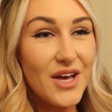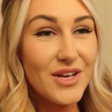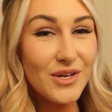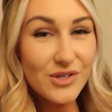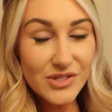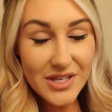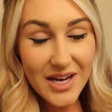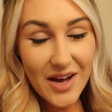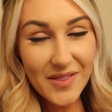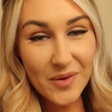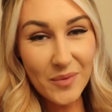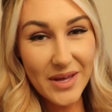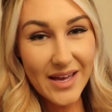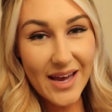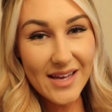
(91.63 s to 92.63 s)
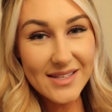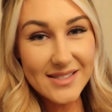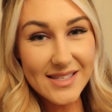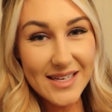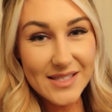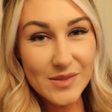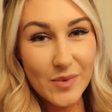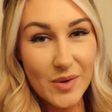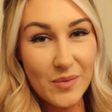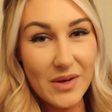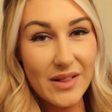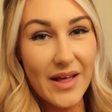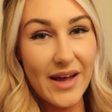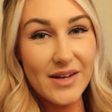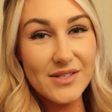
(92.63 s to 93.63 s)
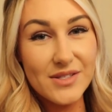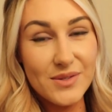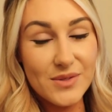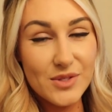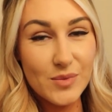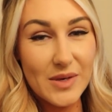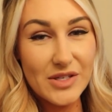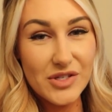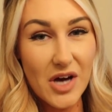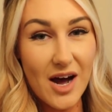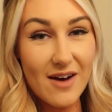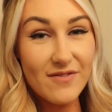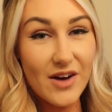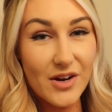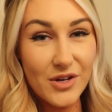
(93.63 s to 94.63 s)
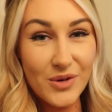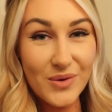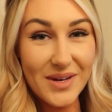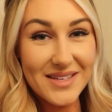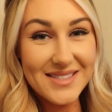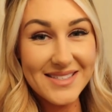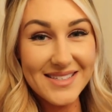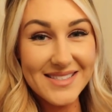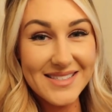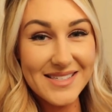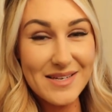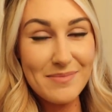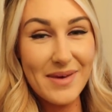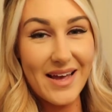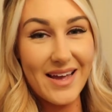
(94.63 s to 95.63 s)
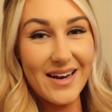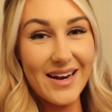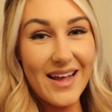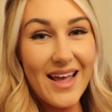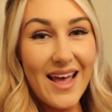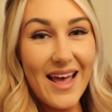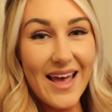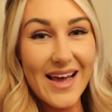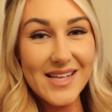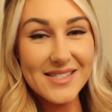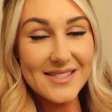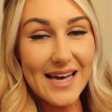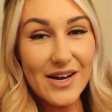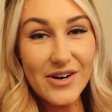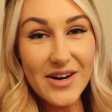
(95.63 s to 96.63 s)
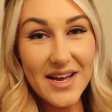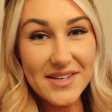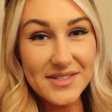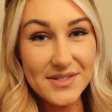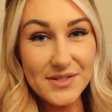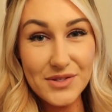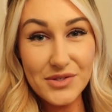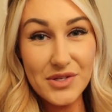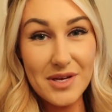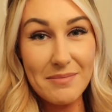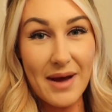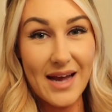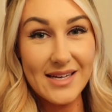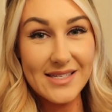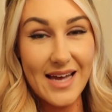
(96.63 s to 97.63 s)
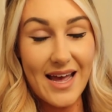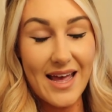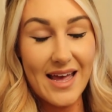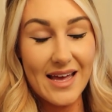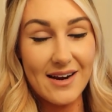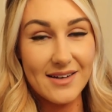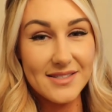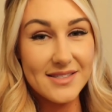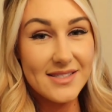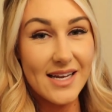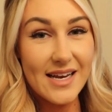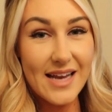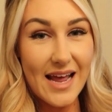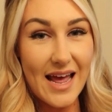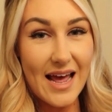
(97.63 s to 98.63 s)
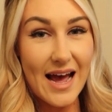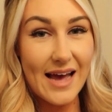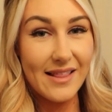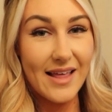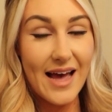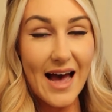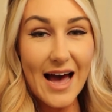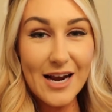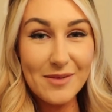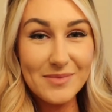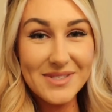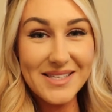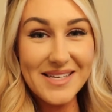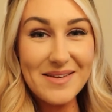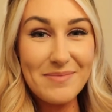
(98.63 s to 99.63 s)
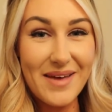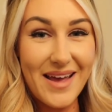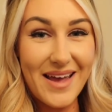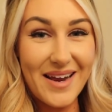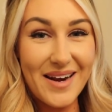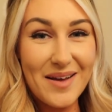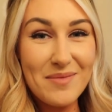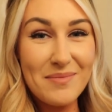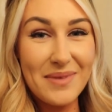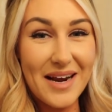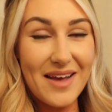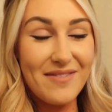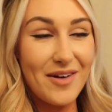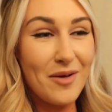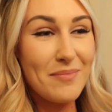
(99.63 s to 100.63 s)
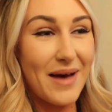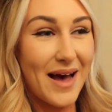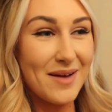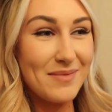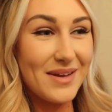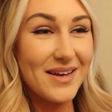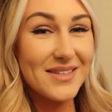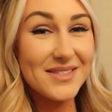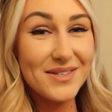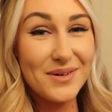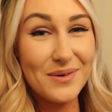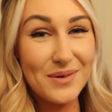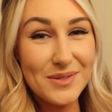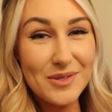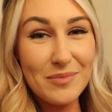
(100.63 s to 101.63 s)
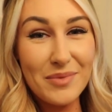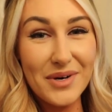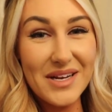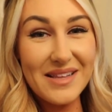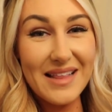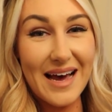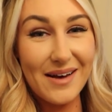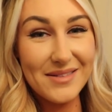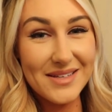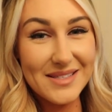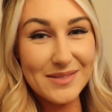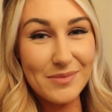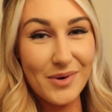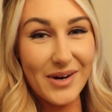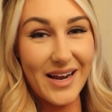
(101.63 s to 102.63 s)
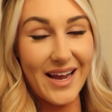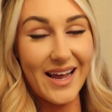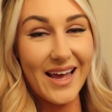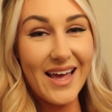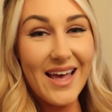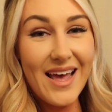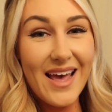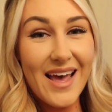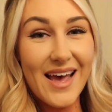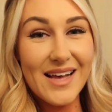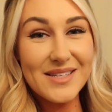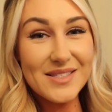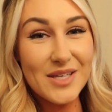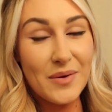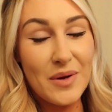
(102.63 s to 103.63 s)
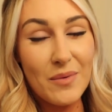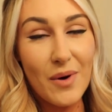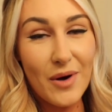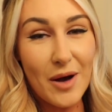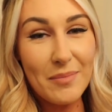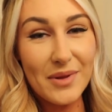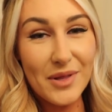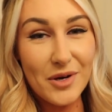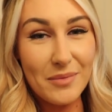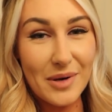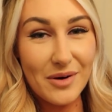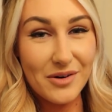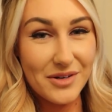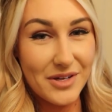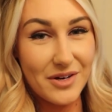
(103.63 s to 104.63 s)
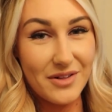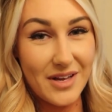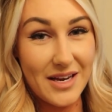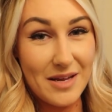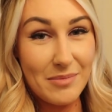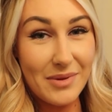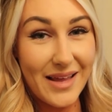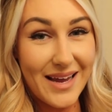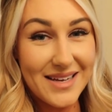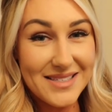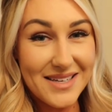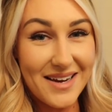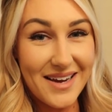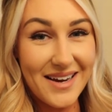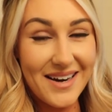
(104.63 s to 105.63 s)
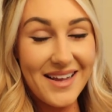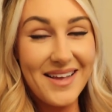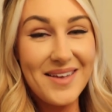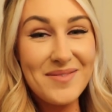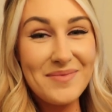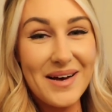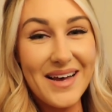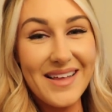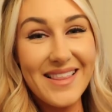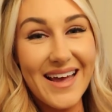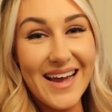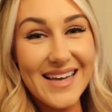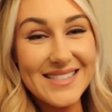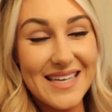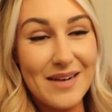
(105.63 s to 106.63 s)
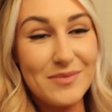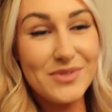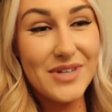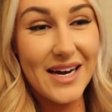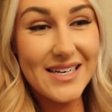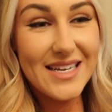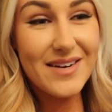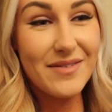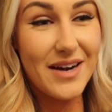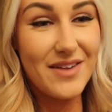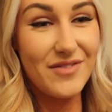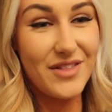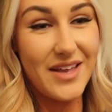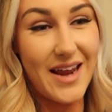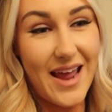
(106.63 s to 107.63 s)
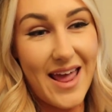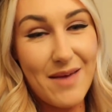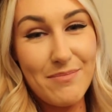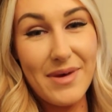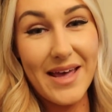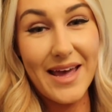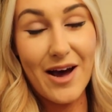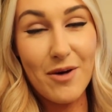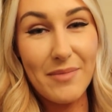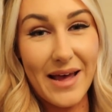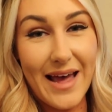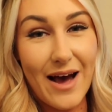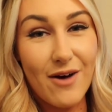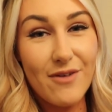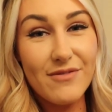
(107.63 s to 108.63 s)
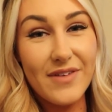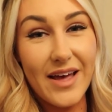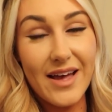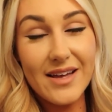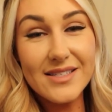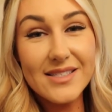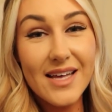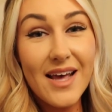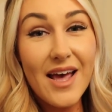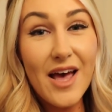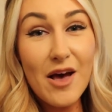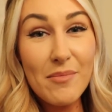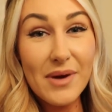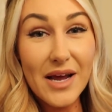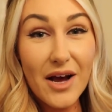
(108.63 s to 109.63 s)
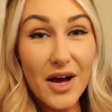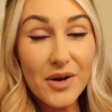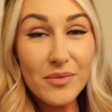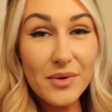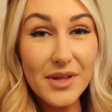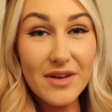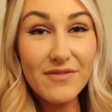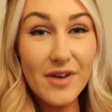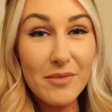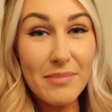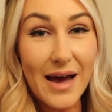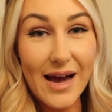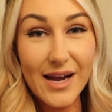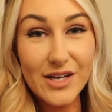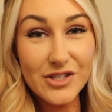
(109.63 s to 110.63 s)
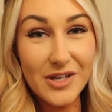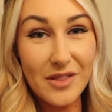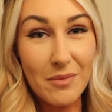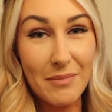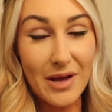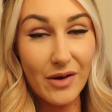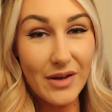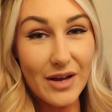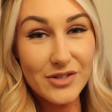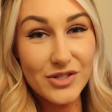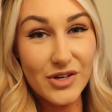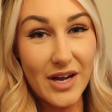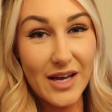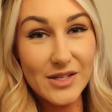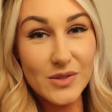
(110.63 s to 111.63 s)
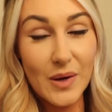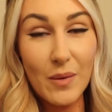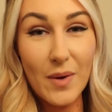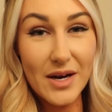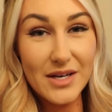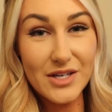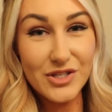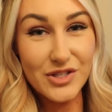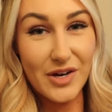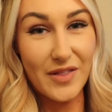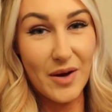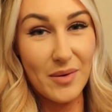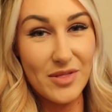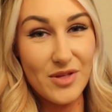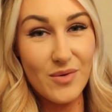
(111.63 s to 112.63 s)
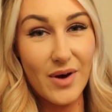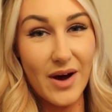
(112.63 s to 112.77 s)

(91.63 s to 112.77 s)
Usually on the weekends is when we like to switch off on who gets to sleep in, and Saturdays is usually my day, and on Sunday I let Adam sleep in, but I felt bad because the girls are pretty loud this morning, and so he woke up a little bit earlier than he planned on. But like I said, I'm trying to get ready for the day and pick out my outfit, but I got a really fun package in the mail yesterday, so I wanted to share that with you